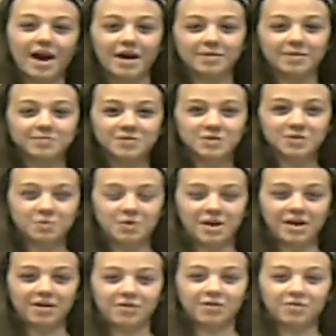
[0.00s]
I'm
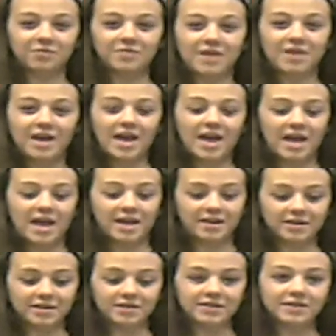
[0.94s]
12
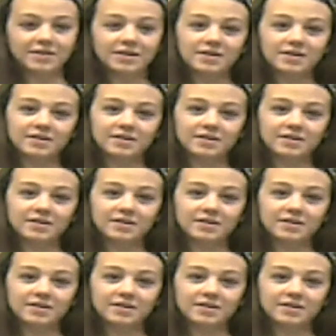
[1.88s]
and